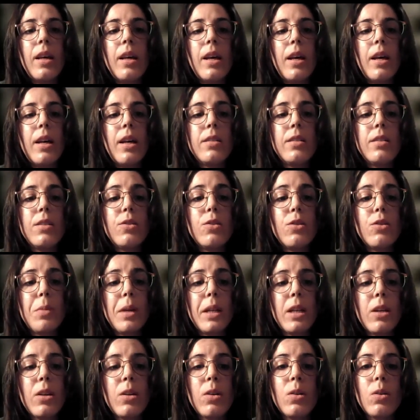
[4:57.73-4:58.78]
And two
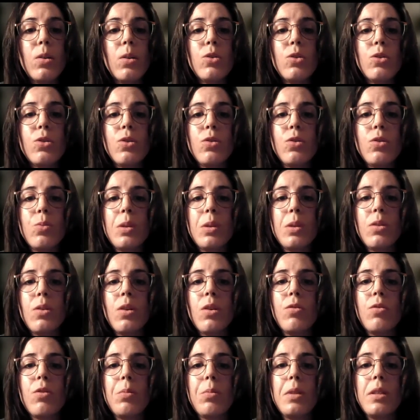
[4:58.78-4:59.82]
main conclusions were
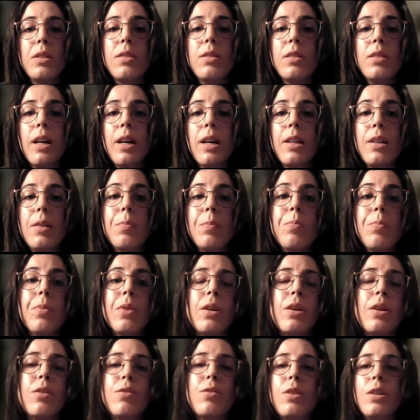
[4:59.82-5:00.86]
drawn from this study.
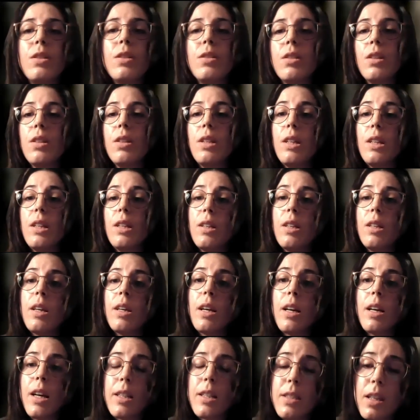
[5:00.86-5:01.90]
First, on the
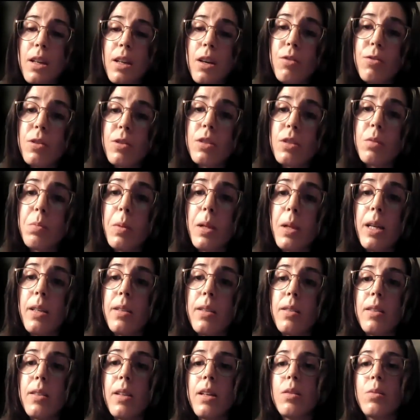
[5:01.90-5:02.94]
head circumference
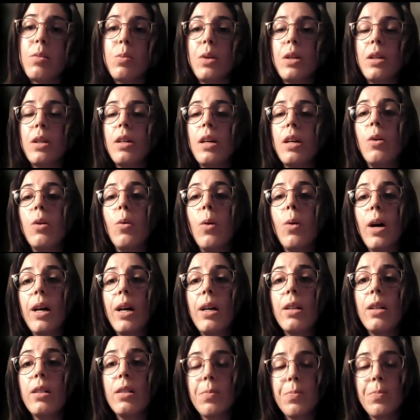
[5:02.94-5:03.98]
planes that were acquired